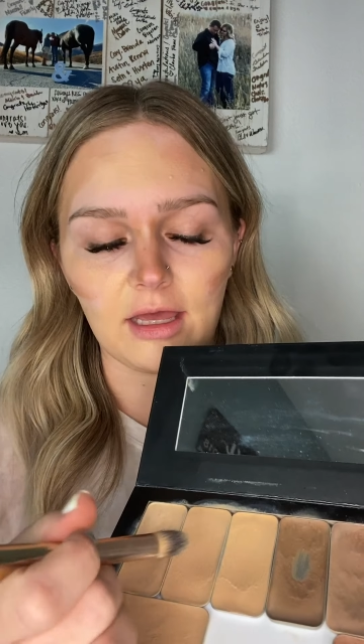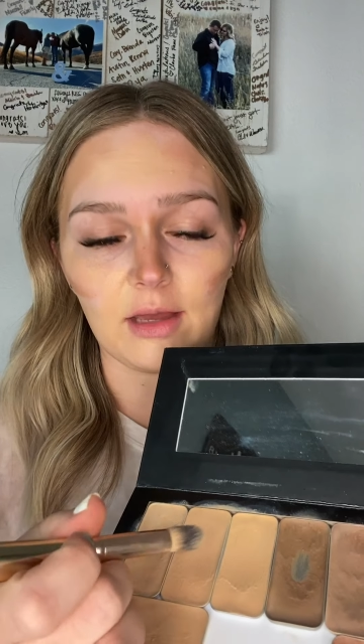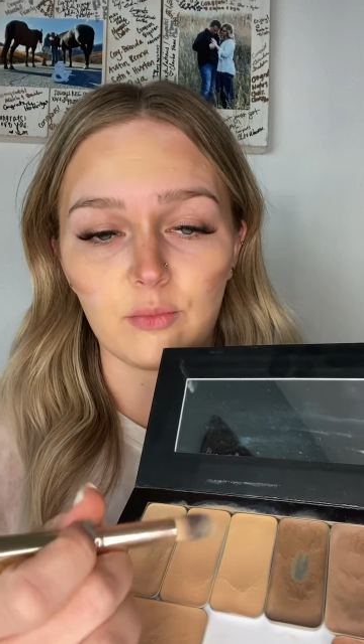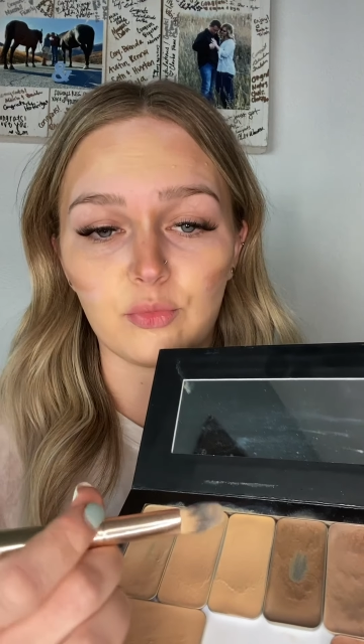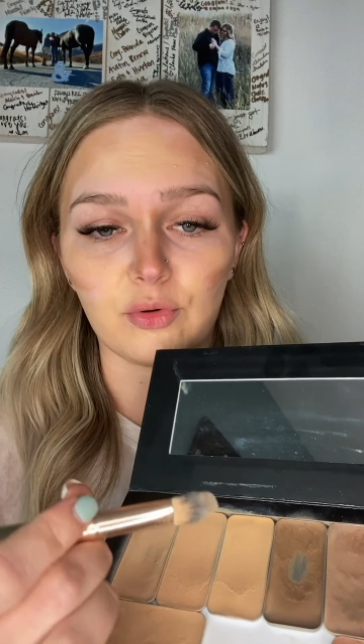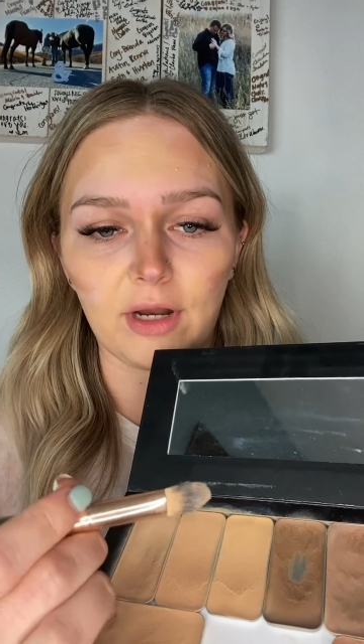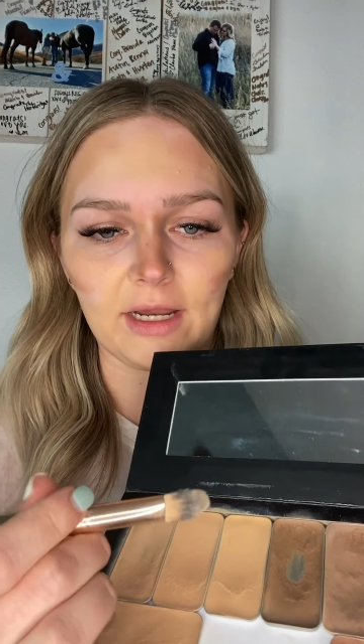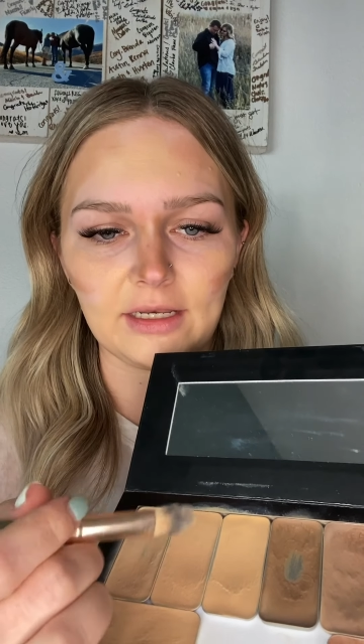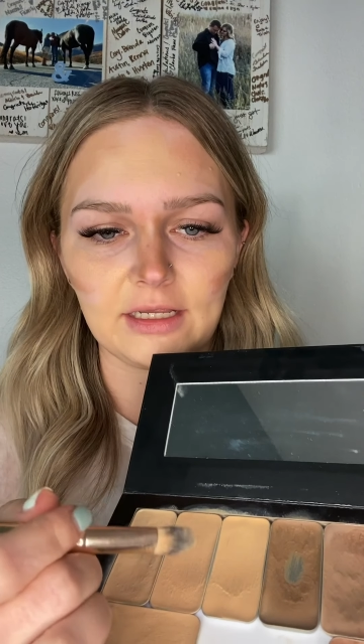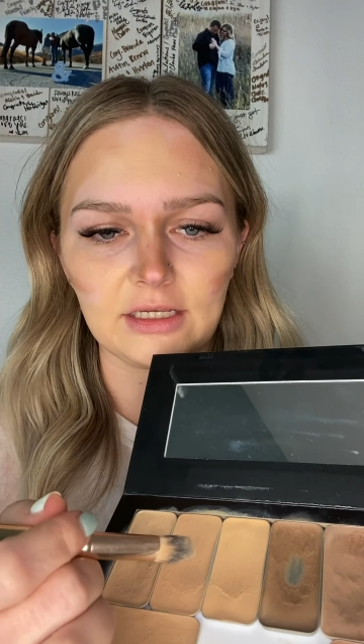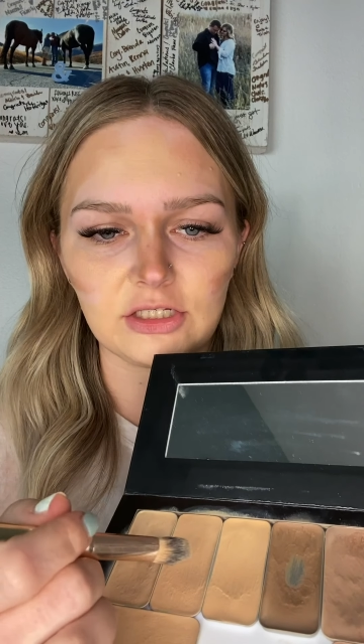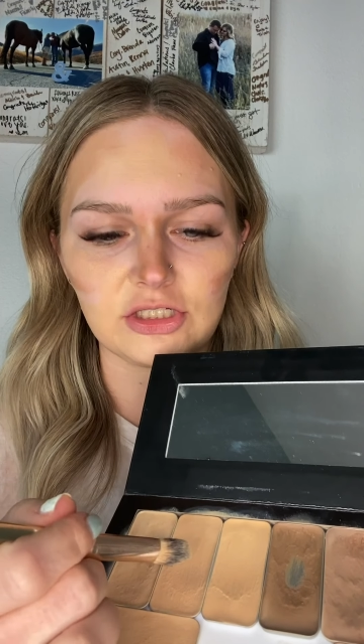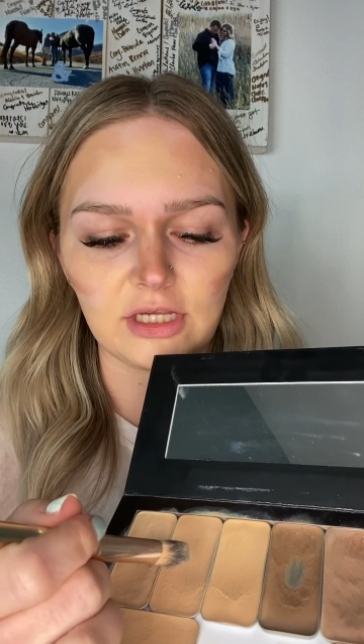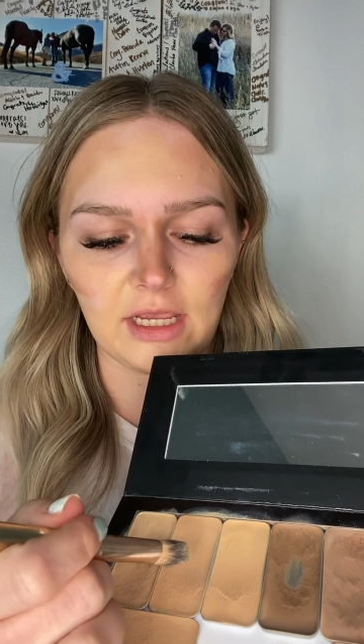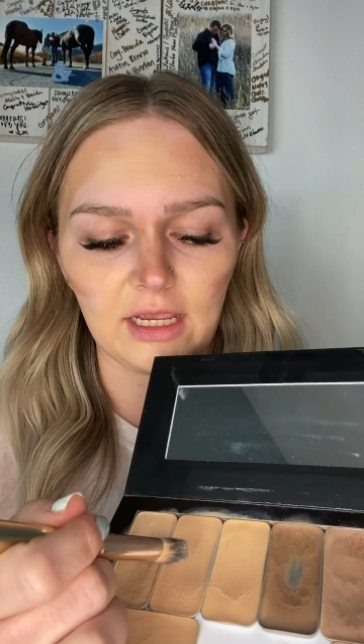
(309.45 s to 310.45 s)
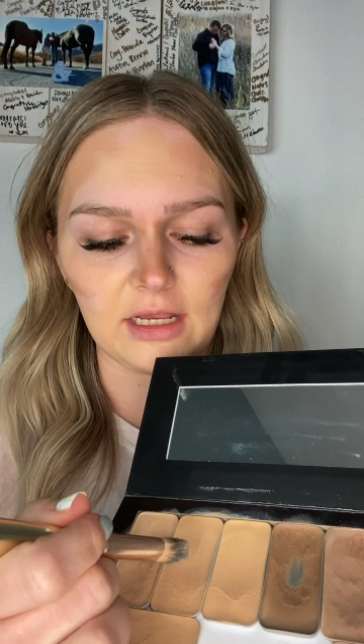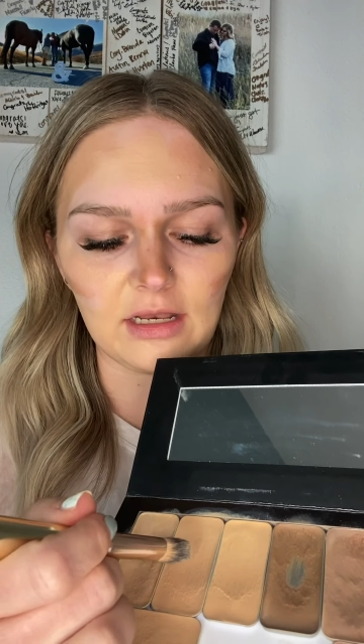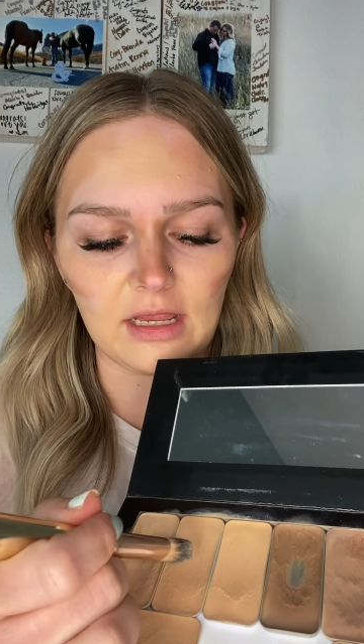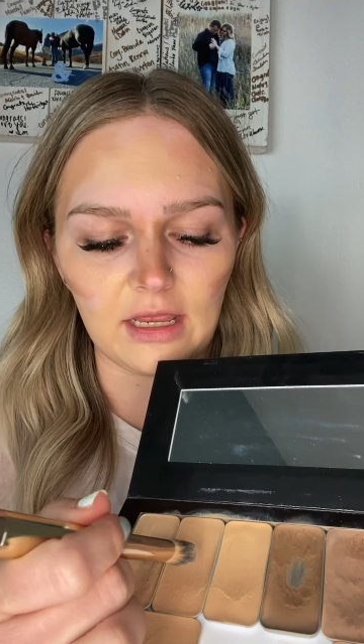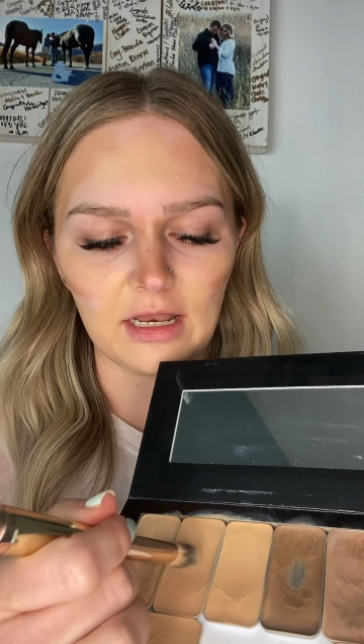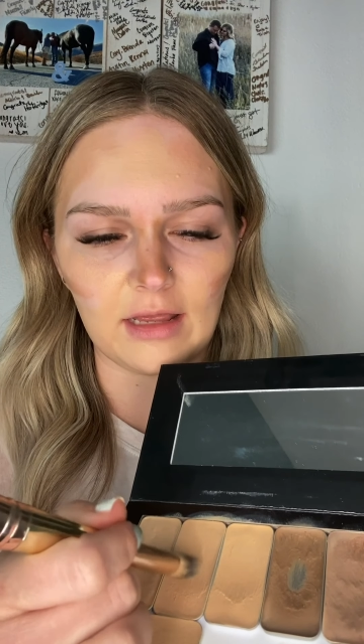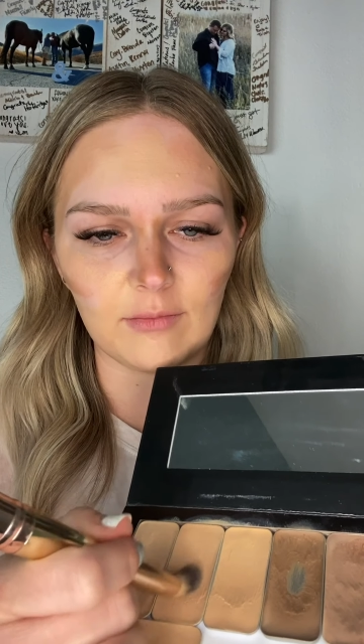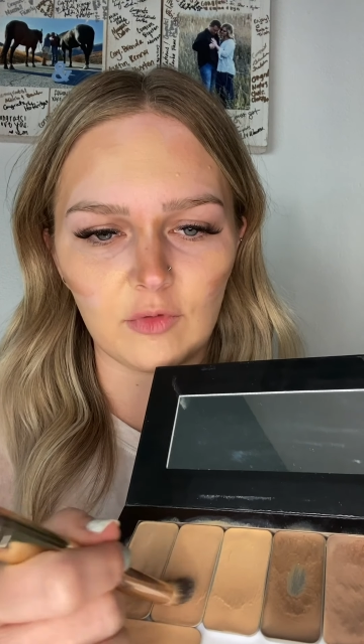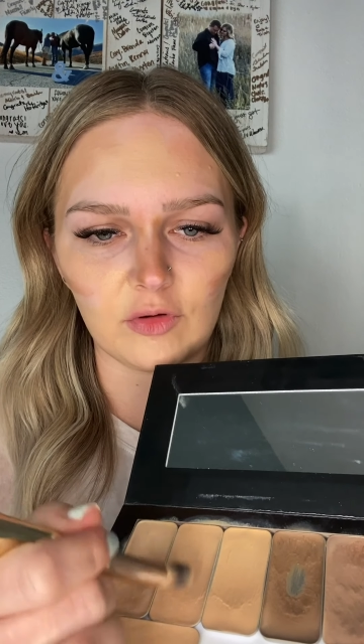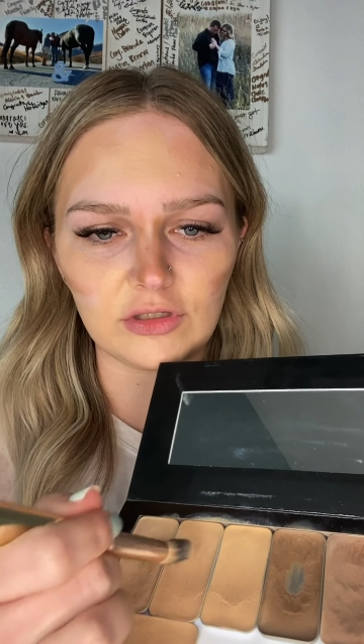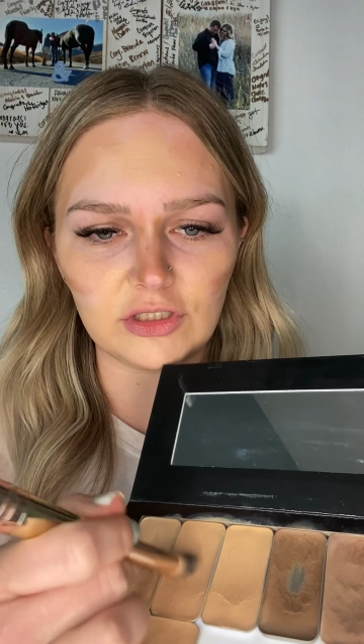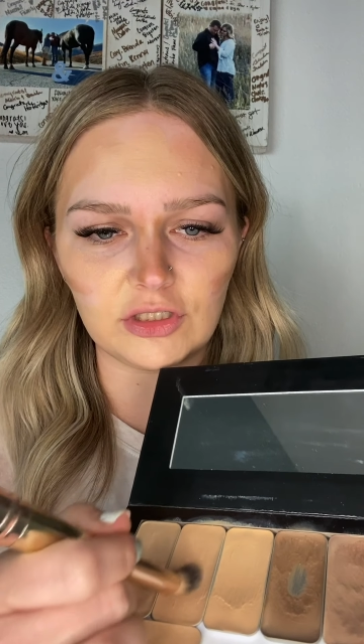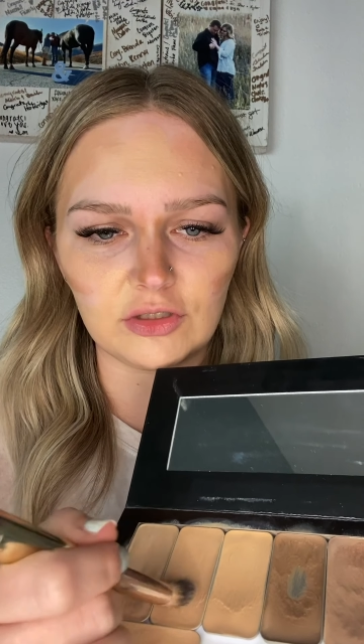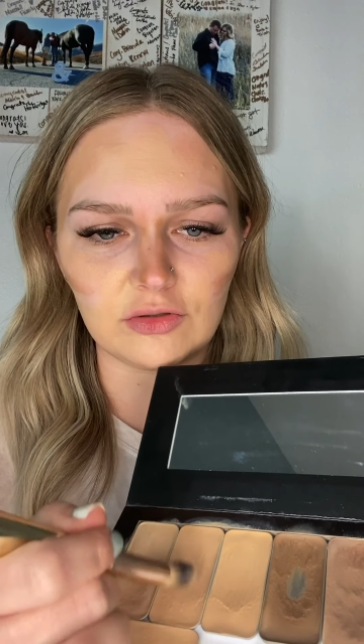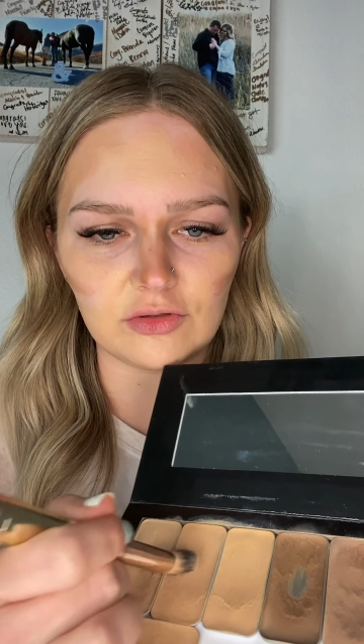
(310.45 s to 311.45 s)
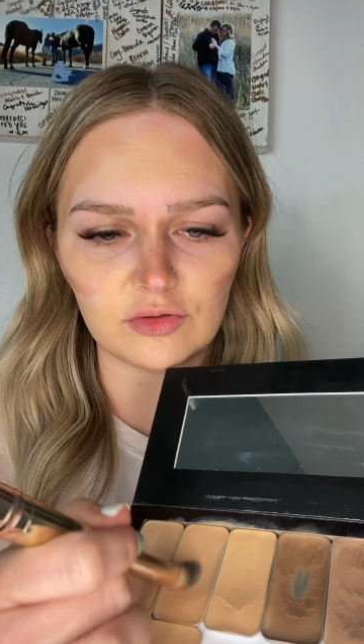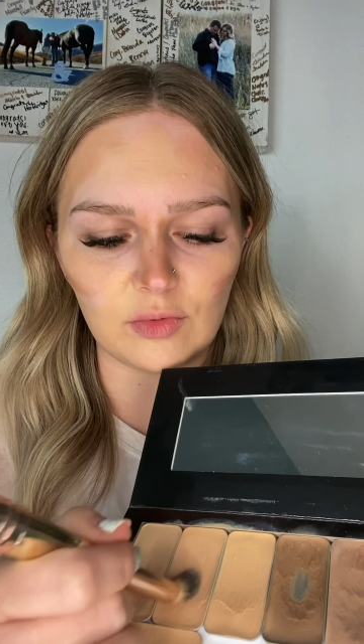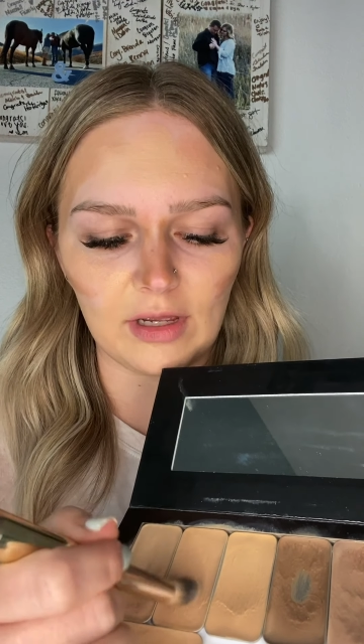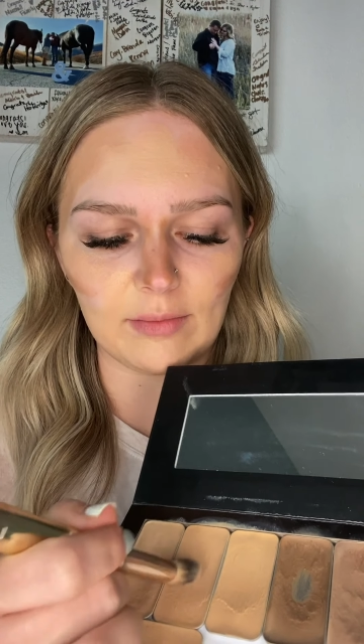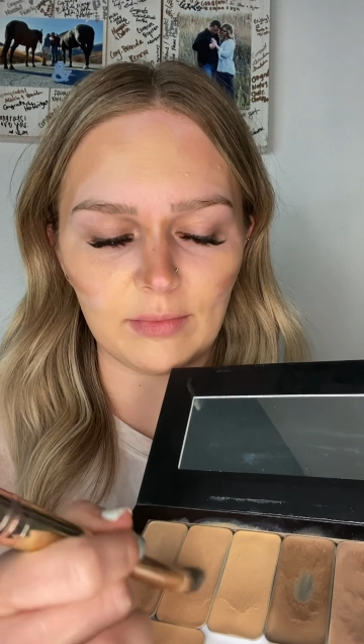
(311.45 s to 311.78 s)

brightening shade, and I'm going to use White